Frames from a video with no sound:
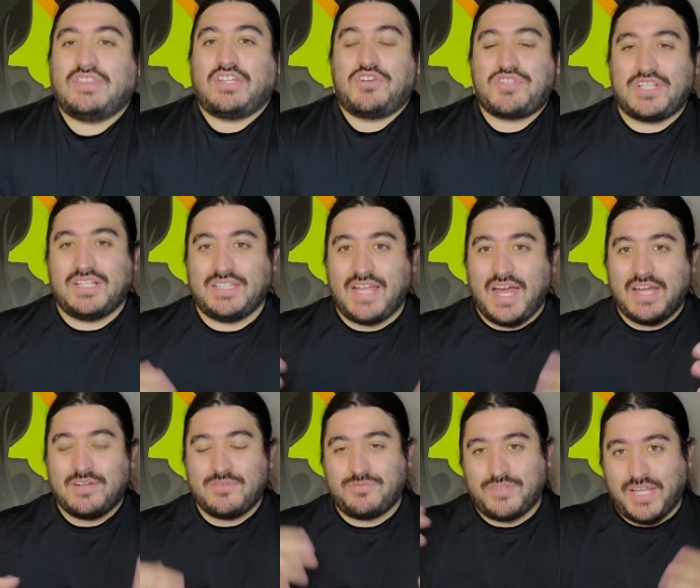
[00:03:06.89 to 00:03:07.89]
there's a
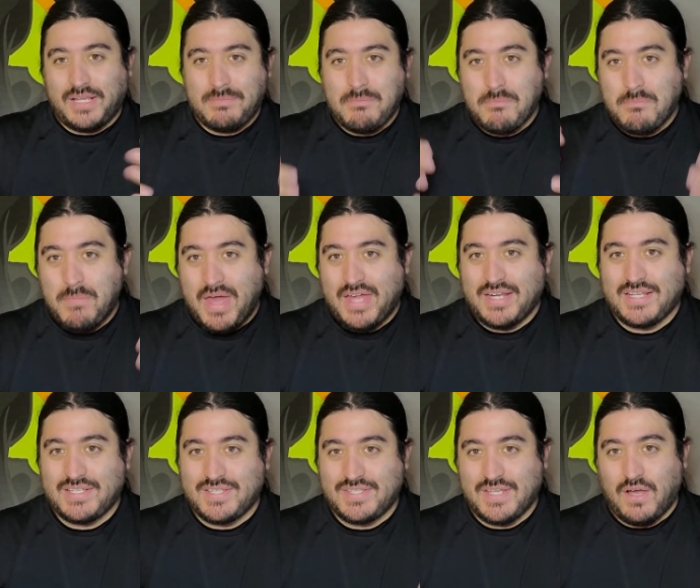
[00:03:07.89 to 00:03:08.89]
lot of like
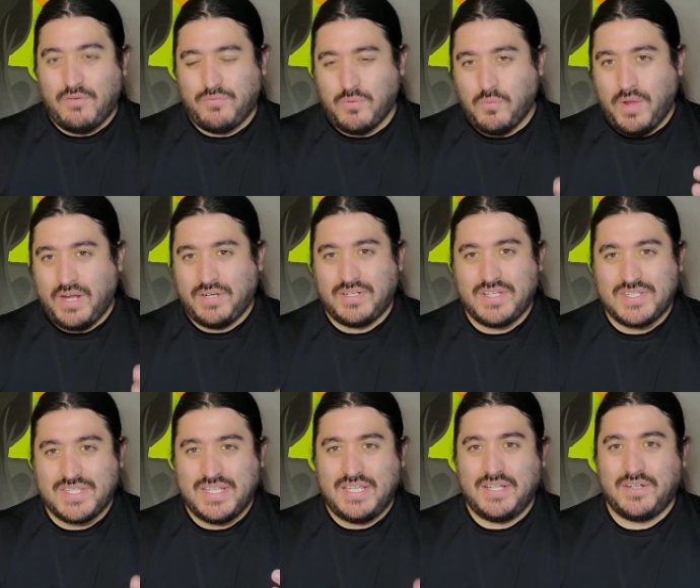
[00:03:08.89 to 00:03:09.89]
meta
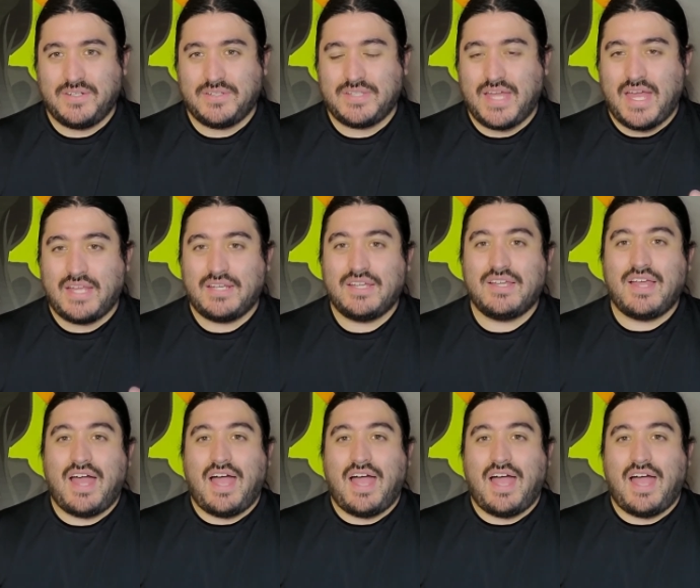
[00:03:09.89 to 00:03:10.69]
self-awareness here that